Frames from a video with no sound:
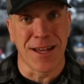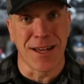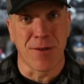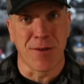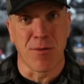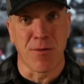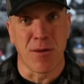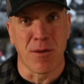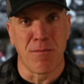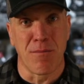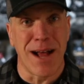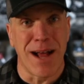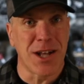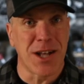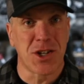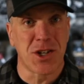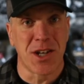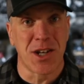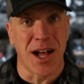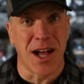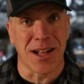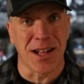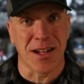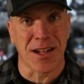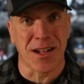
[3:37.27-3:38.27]
Like we're
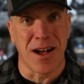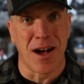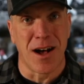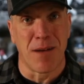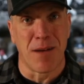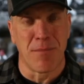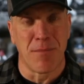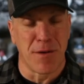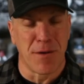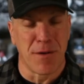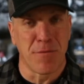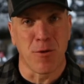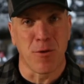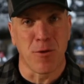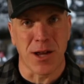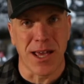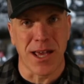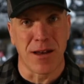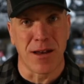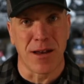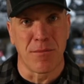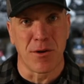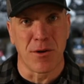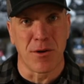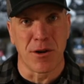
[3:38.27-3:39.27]
match.com, but for
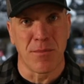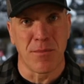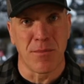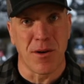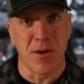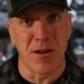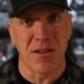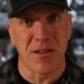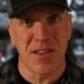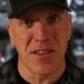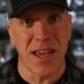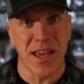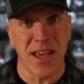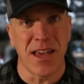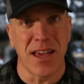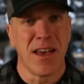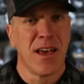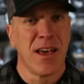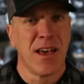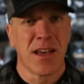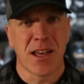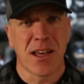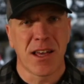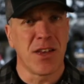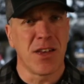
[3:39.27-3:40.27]
accountability partners. Hey,
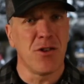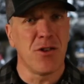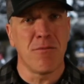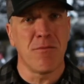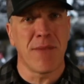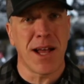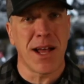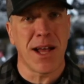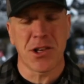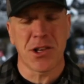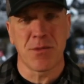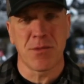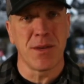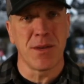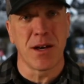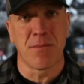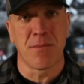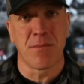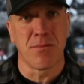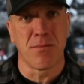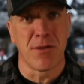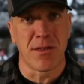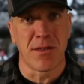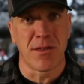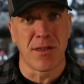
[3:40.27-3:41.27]
can you match me
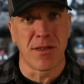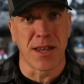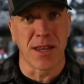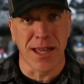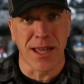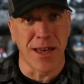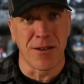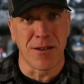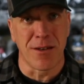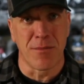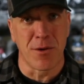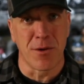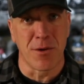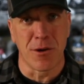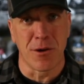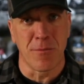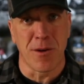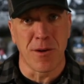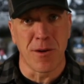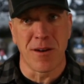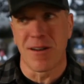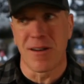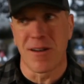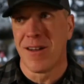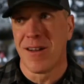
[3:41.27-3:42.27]
up with an accountability
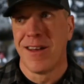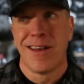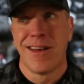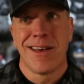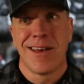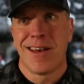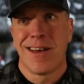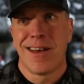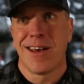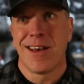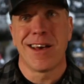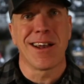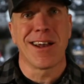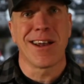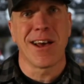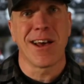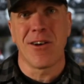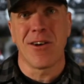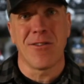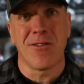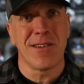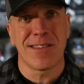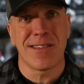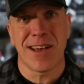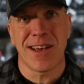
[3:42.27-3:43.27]
partner? And I
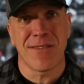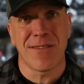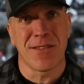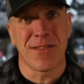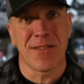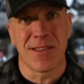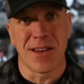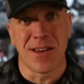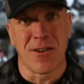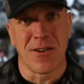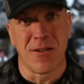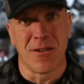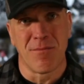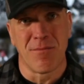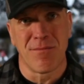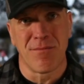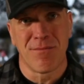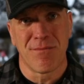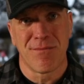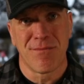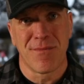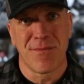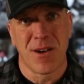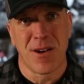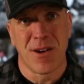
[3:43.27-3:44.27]
always have to tell
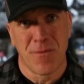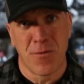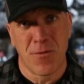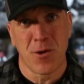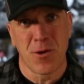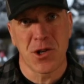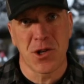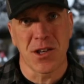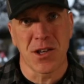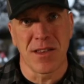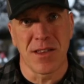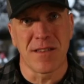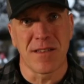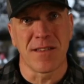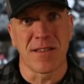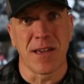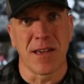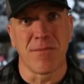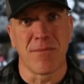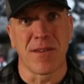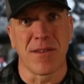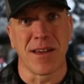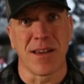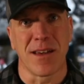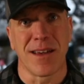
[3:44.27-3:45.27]
them, unfortunately, the
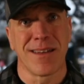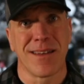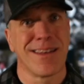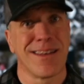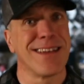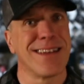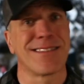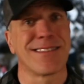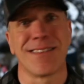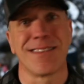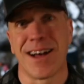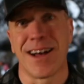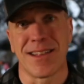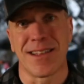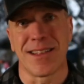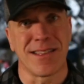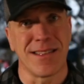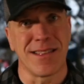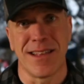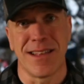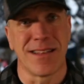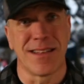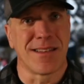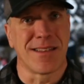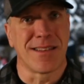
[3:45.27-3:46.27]
same thing.
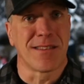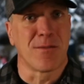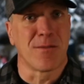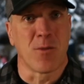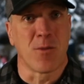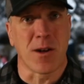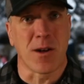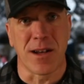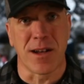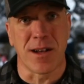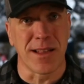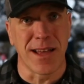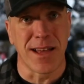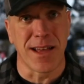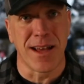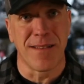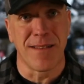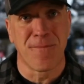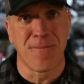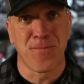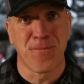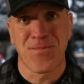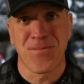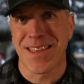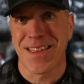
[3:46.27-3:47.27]
It doesn't work like that.
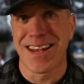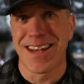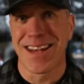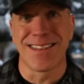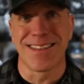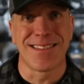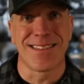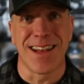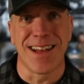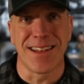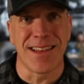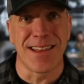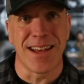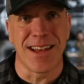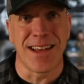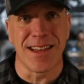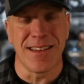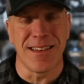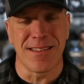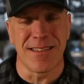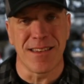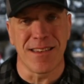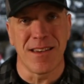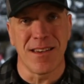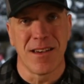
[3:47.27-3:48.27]
It's not that
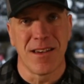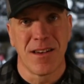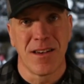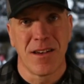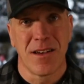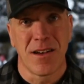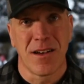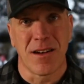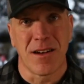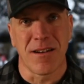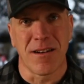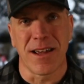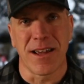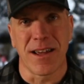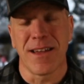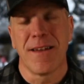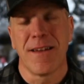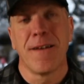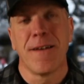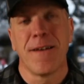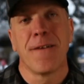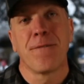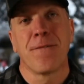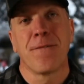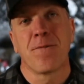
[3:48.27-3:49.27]
easy. All right.
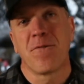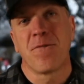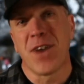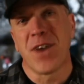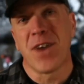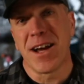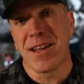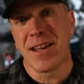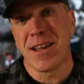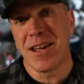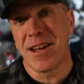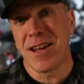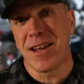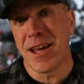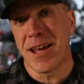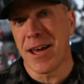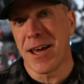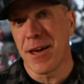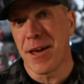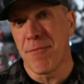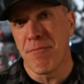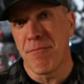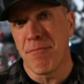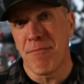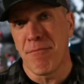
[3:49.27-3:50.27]
Finding
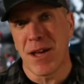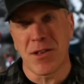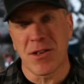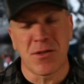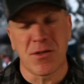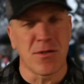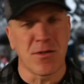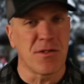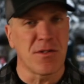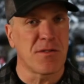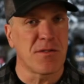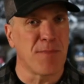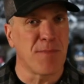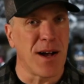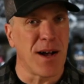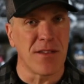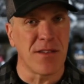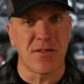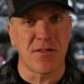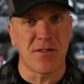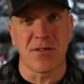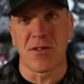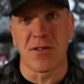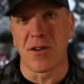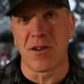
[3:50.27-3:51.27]
a mentor,
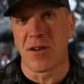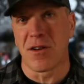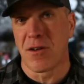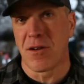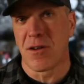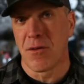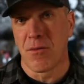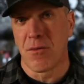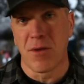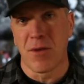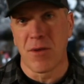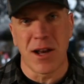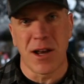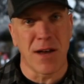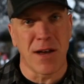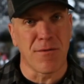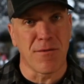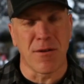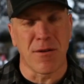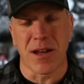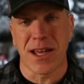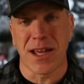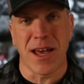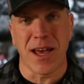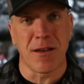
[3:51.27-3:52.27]
sponsor,
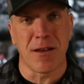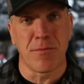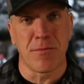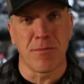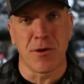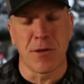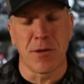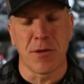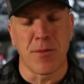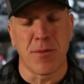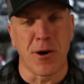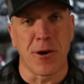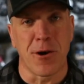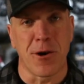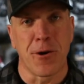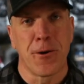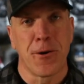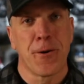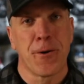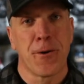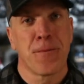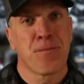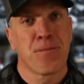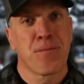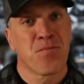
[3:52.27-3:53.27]
whatever, accountability partner,
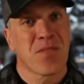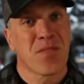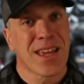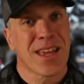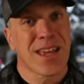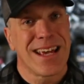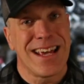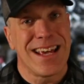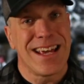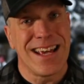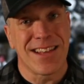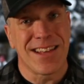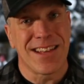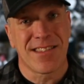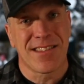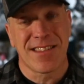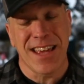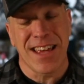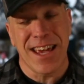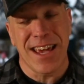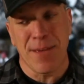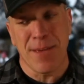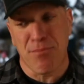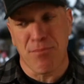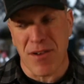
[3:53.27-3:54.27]

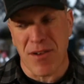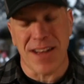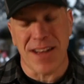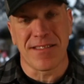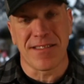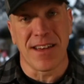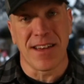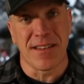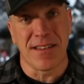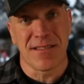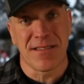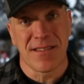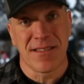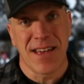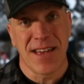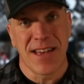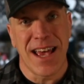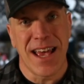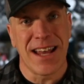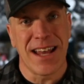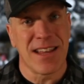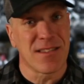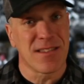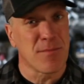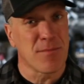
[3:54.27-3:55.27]
it's a process,
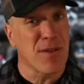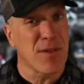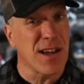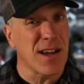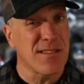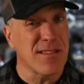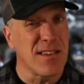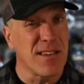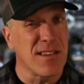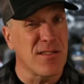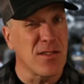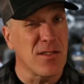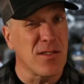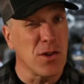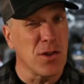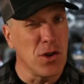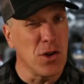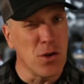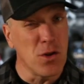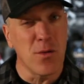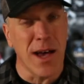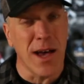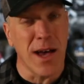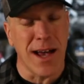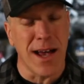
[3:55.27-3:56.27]
and it's a process
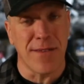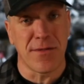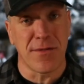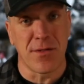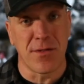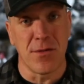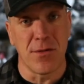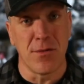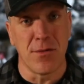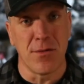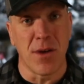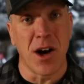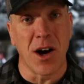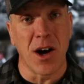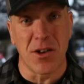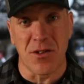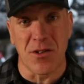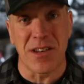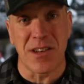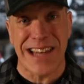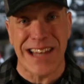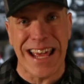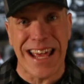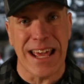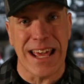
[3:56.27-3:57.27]
you have to
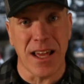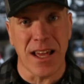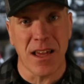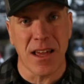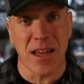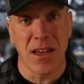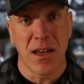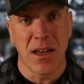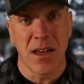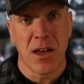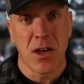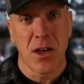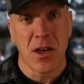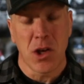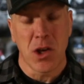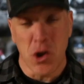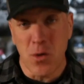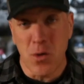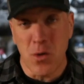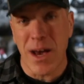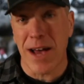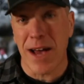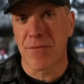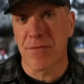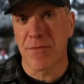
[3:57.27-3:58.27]
undertake.
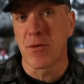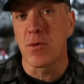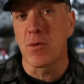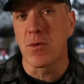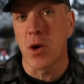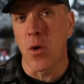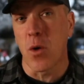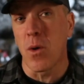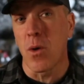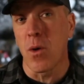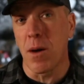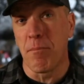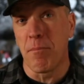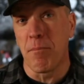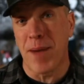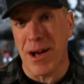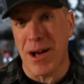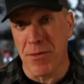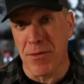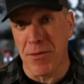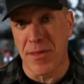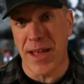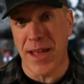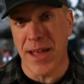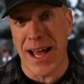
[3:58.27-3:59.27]
You have to go
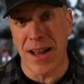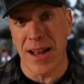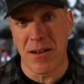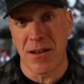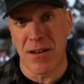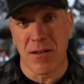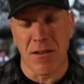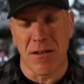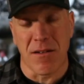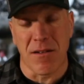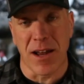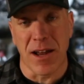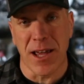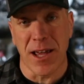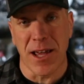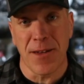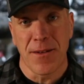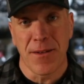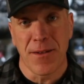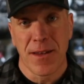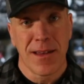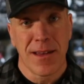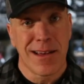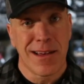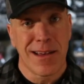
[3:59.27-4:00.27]
about that. All
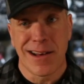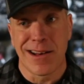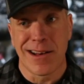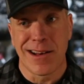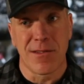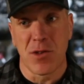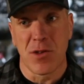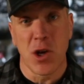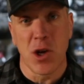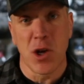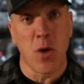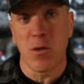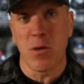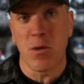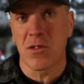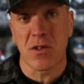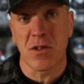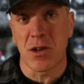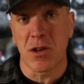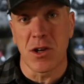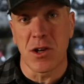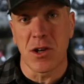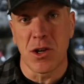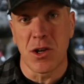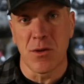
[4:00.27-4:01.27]
right. No one's
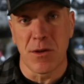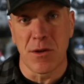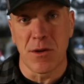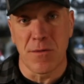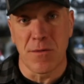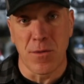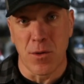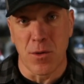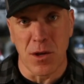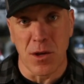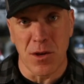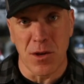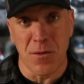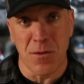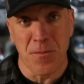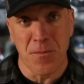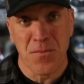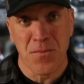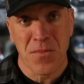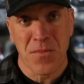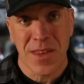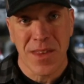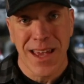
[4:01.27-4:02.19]
going to do it for you.